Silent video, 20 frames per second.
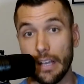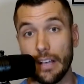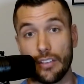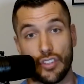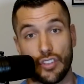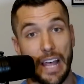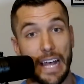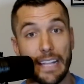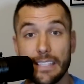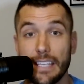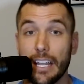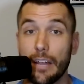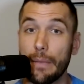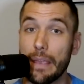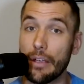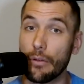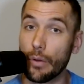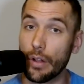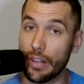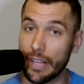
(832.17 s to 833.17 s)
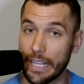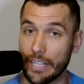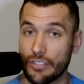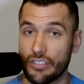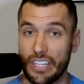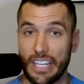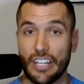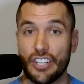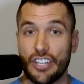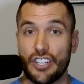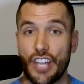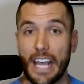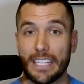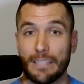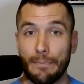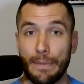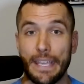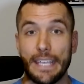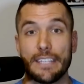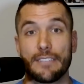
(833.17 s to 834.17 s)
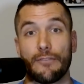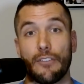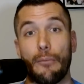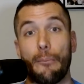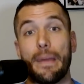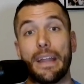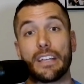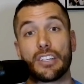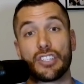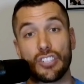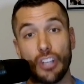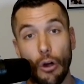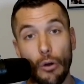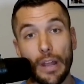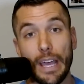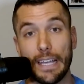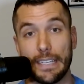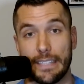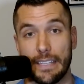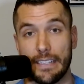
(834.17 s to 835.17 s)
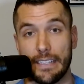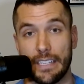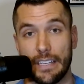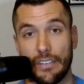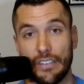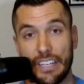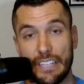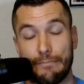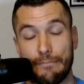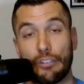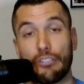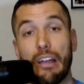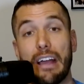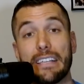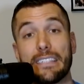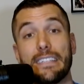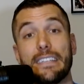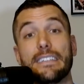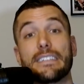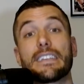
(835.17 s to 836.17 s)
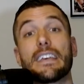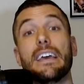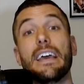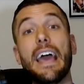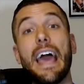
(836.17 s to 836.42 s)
So that's going to be a really interesting chess piece for Minnesota as this series progresses.